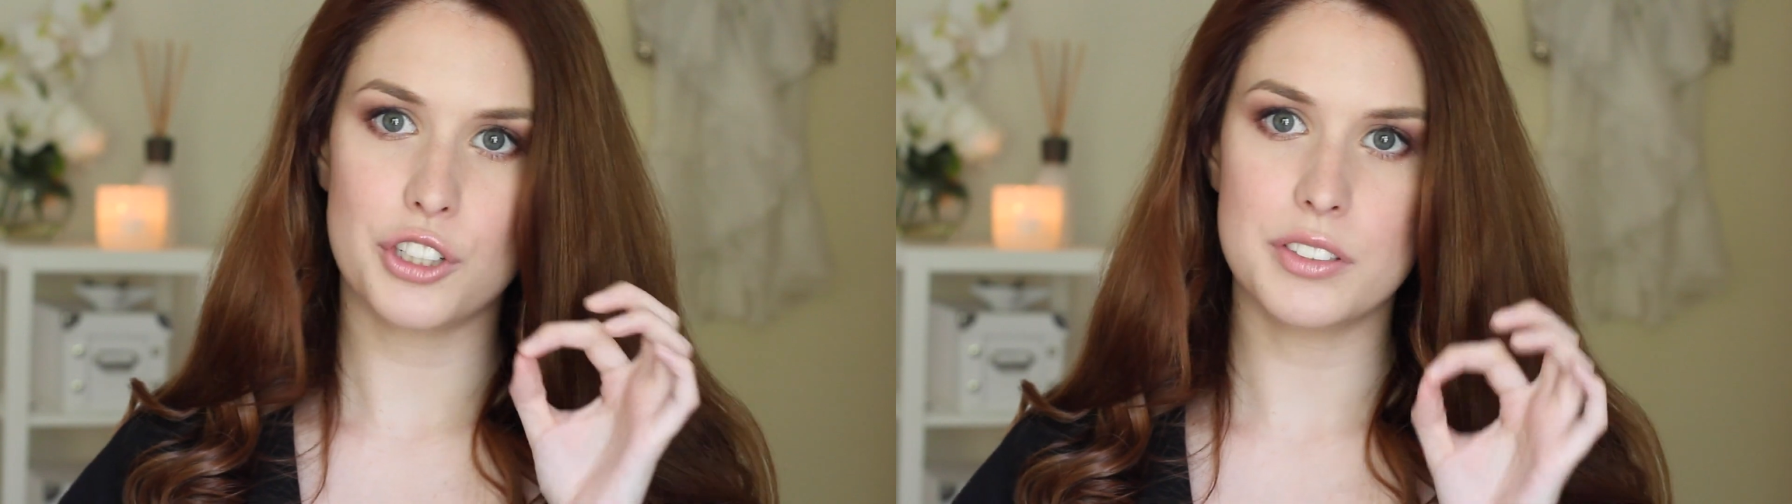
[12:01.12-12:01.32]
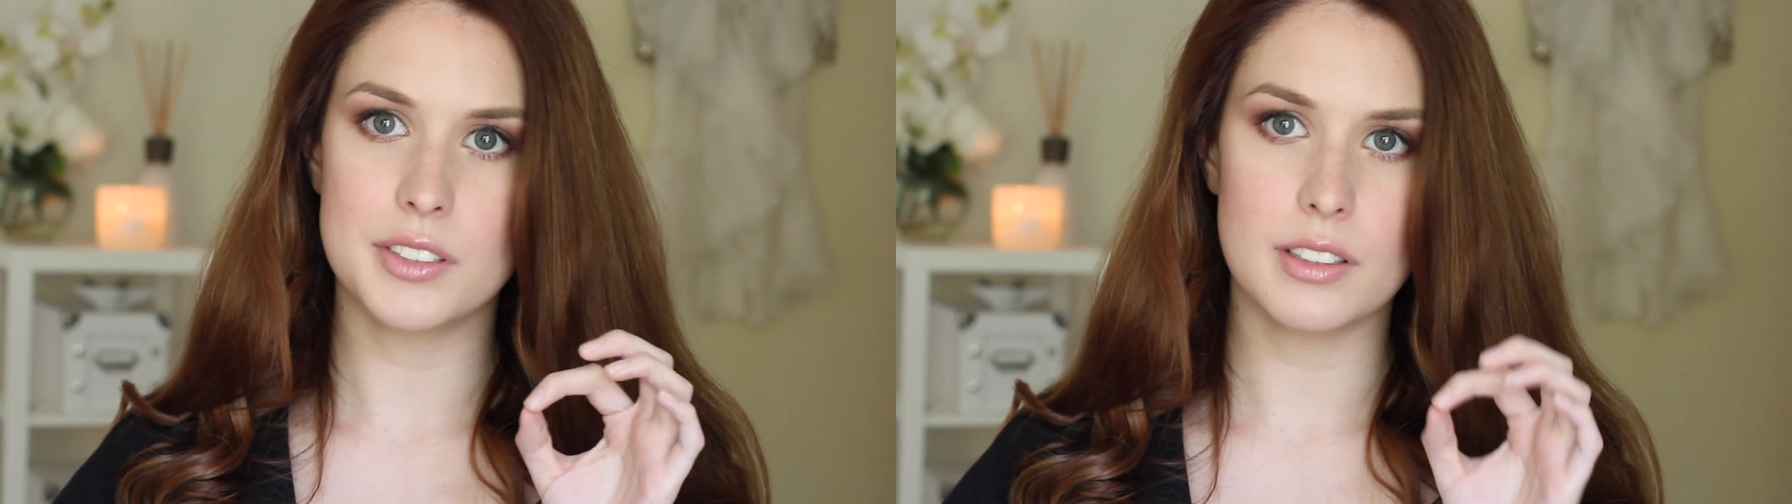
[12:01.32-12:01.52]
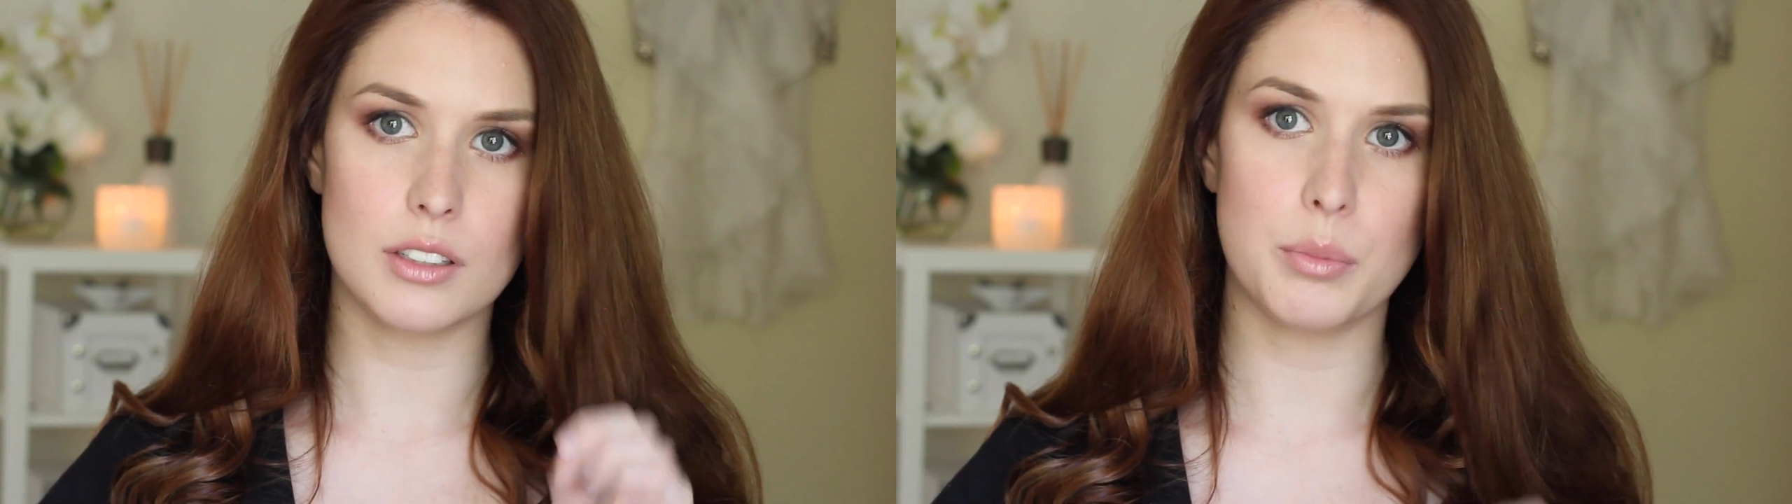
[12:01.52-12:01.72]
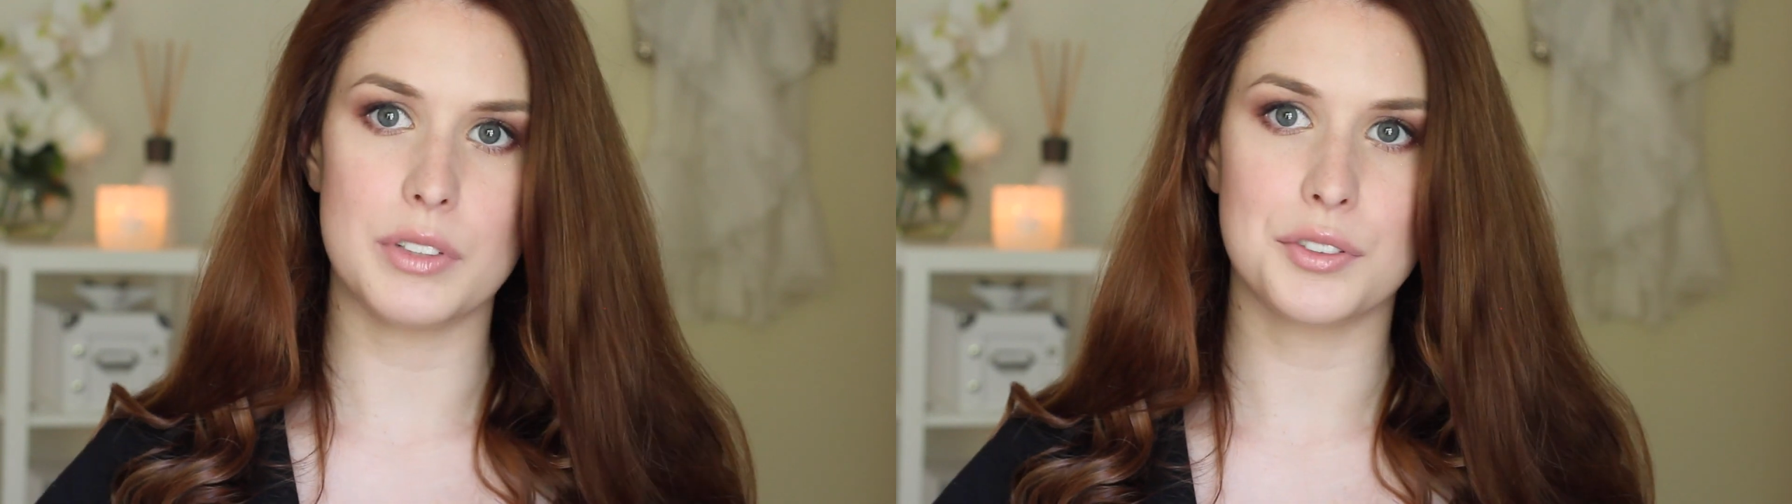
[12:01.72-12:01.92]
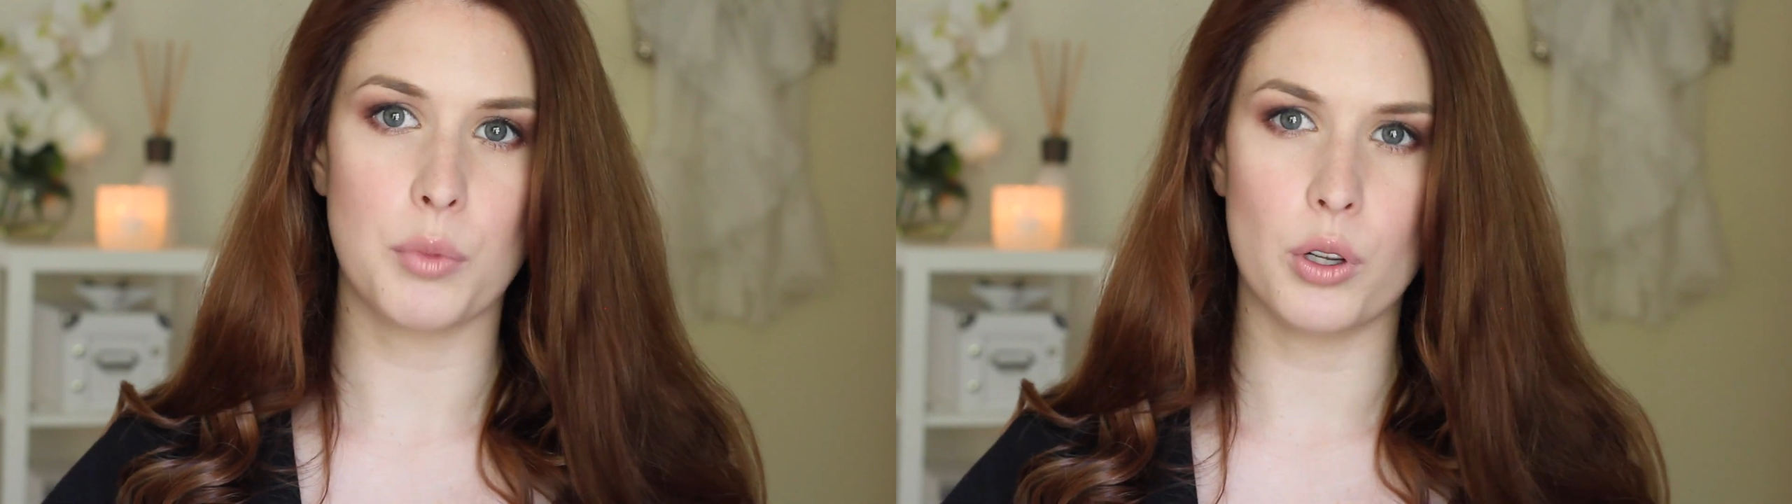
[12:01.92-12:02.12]
just a little
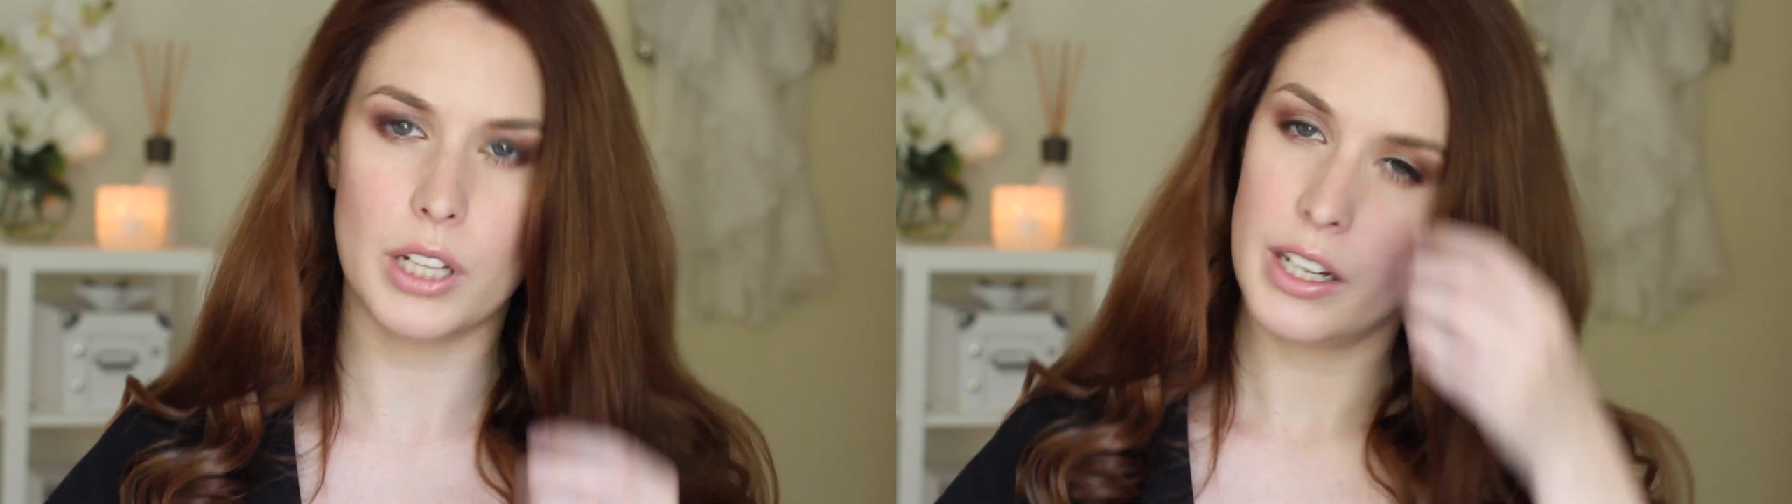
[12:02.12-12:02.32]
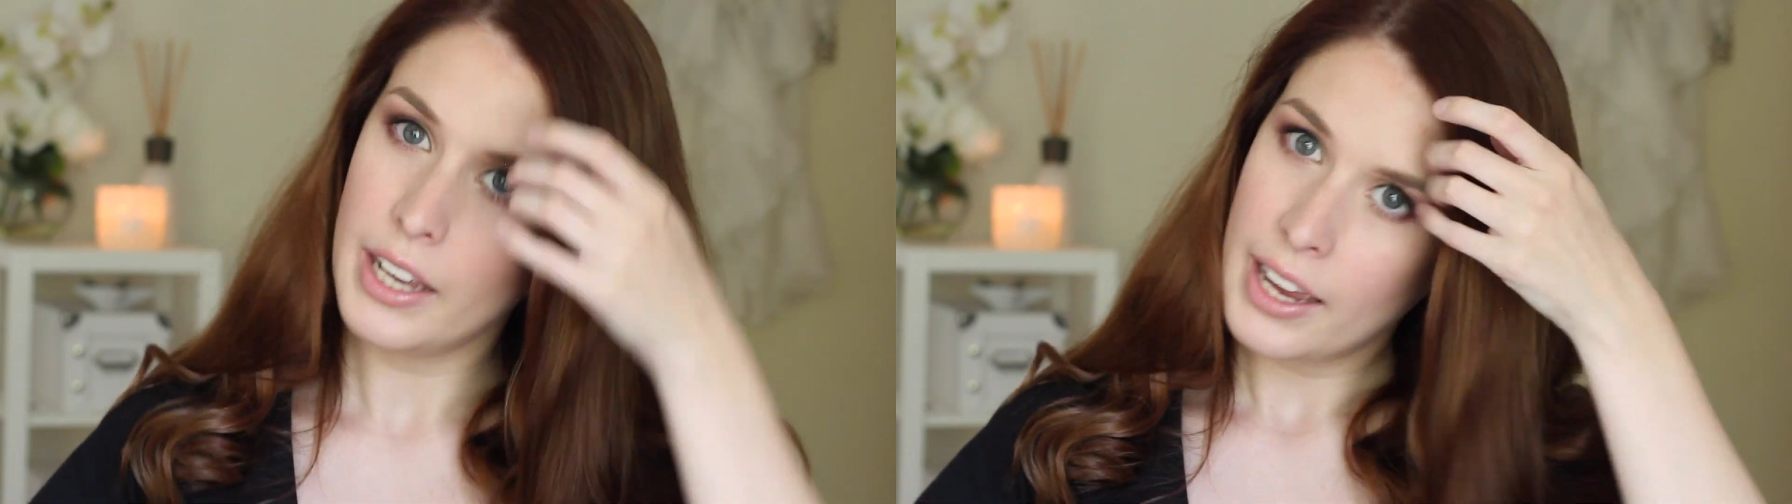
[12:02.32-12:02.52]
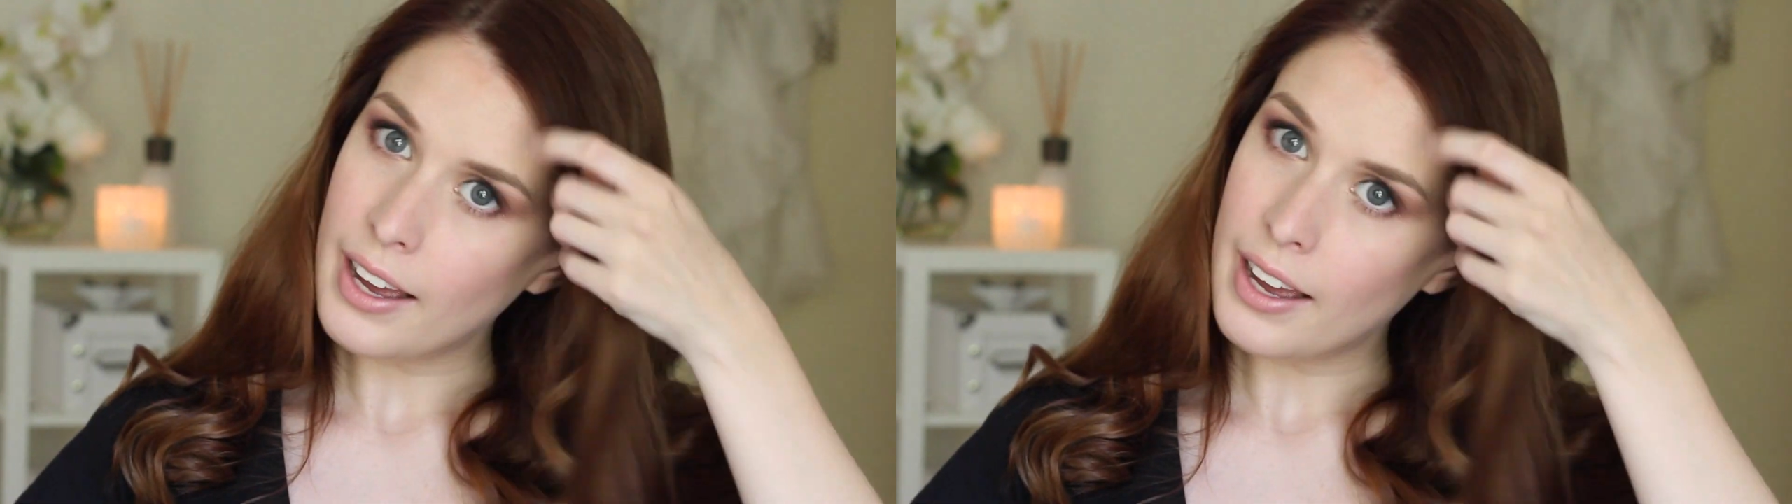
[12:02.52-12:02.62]
bit smaller,